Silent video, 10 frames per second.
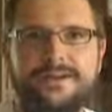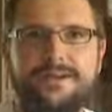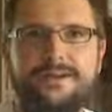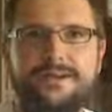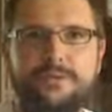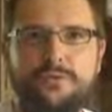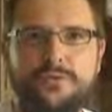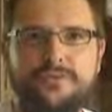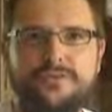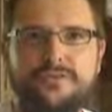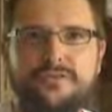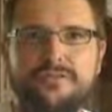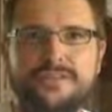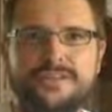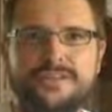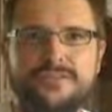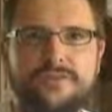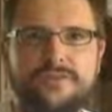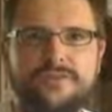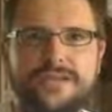Hi there, welcome to the
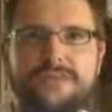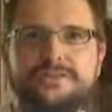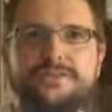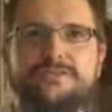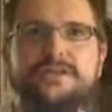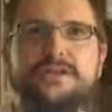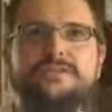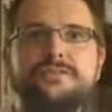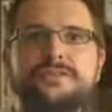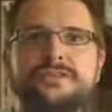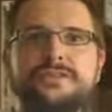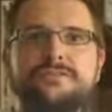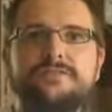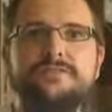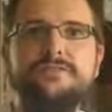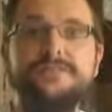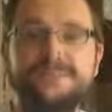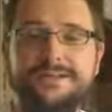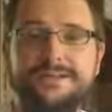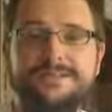365 Challenge, 365
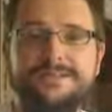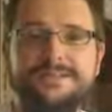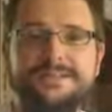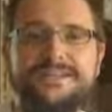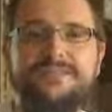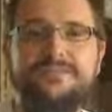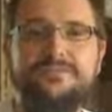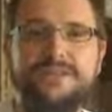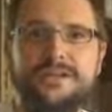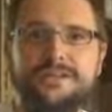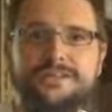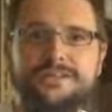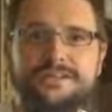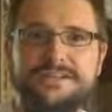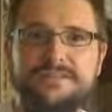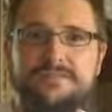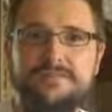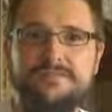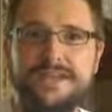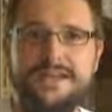guitar lessons in
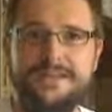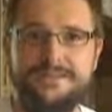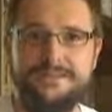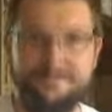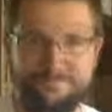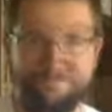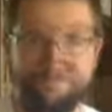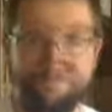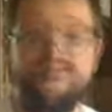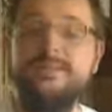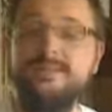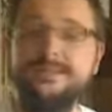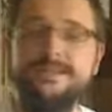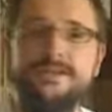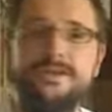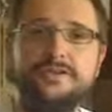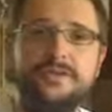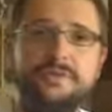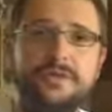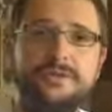365 days. In this lesson I'm going to
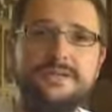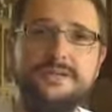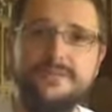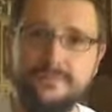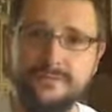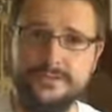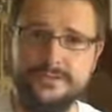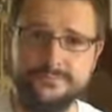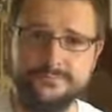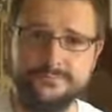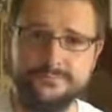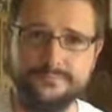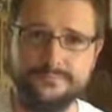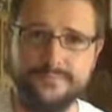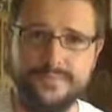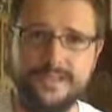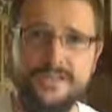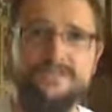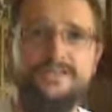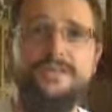talk about intervals,
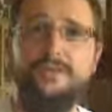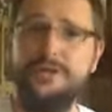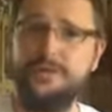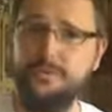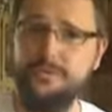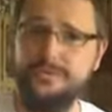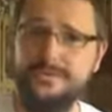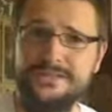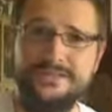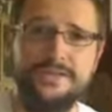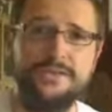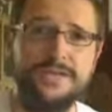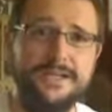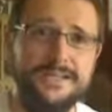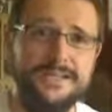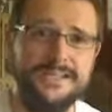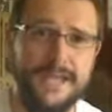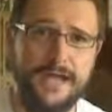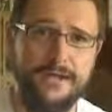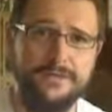tell you what they're called and show you how they
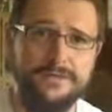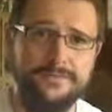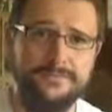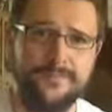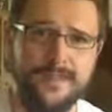sound.